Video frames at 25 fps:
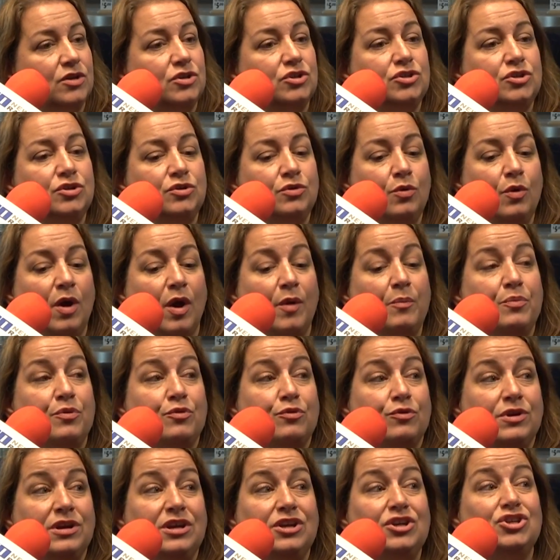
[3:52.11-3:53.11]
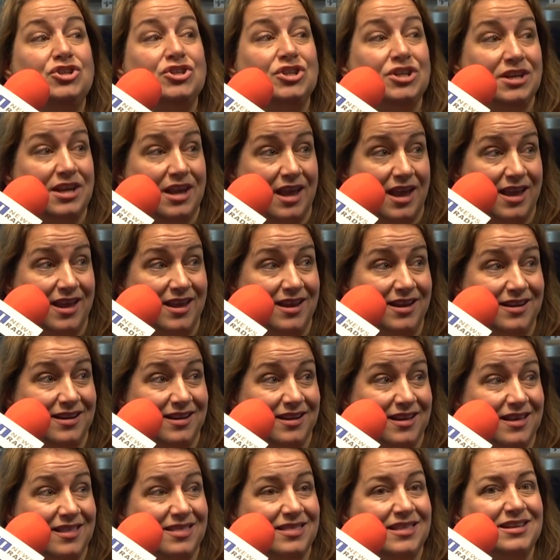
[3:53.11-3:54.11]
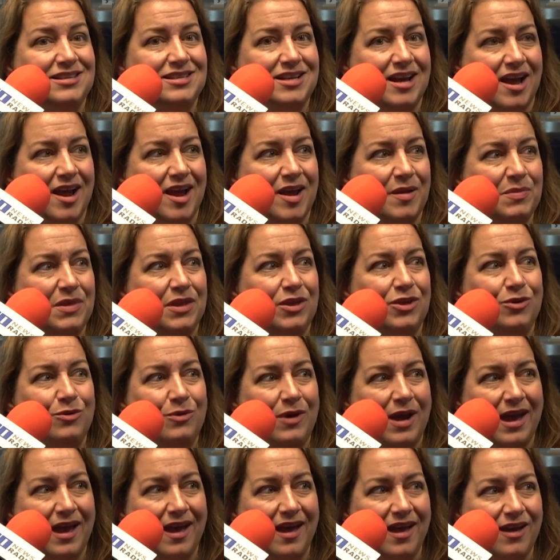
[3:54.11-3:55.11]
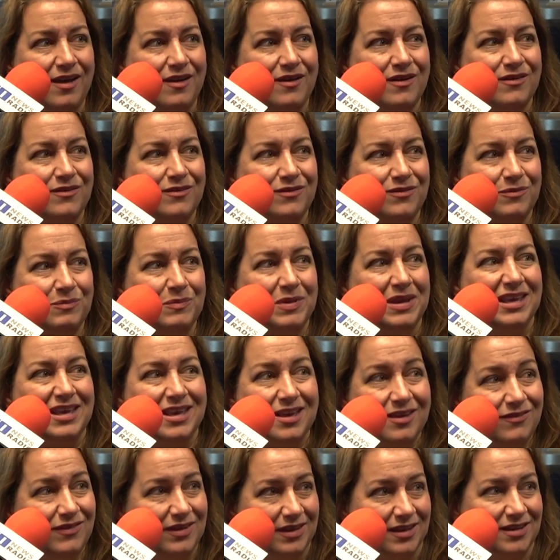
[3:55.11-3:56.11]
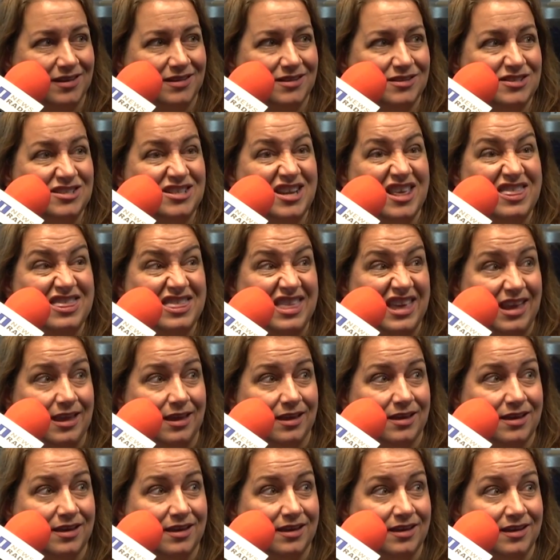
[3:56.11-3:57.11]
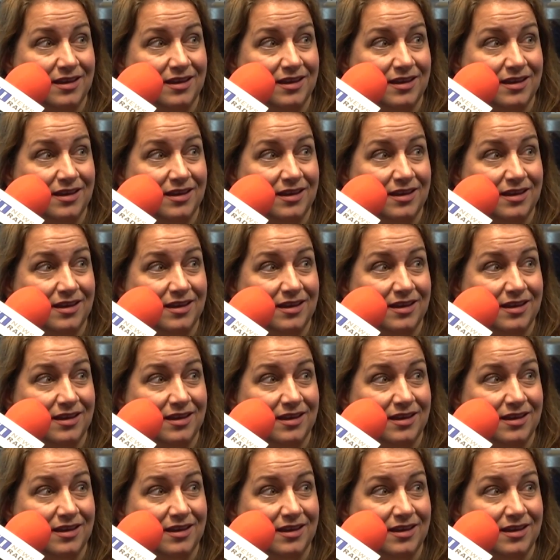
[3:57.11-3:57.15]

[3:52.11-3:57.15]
to appreciate the time that you have been given to think.